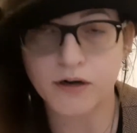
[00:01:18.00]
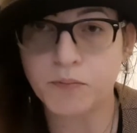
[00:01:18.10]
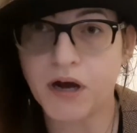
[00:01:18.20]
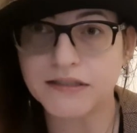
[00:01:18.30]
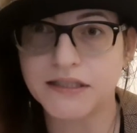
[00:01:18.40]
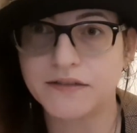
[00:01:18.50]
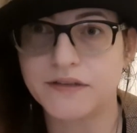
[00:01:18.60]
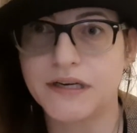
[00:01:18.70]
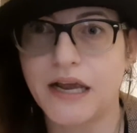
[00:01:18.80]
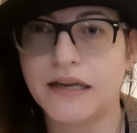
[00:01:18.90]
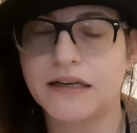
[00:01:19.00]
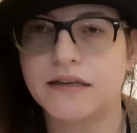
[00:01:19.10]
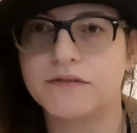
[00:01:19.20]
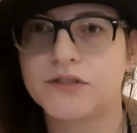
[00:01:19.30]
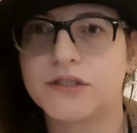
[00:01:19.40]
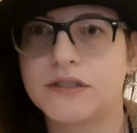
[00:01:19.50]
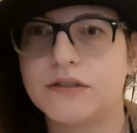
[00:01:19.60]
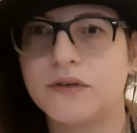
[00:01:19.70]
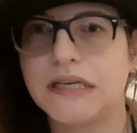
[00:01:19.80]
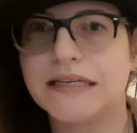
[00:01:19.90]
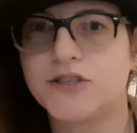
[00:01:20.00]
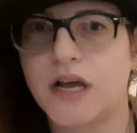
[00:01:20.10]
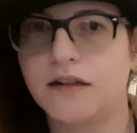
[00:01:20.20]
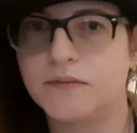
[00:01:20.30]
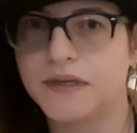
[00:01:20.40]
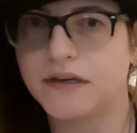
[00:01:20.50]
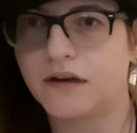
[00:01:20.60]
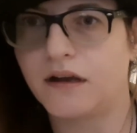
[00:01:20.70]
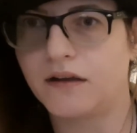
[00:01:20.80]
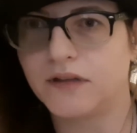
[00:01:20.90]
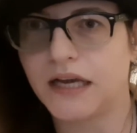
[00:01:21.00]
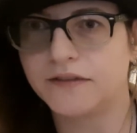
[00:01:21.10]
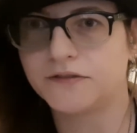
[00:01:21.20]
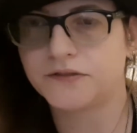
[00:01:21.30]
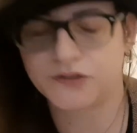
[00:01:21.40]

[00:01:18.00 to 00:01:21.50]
positive and negatives to each element of life.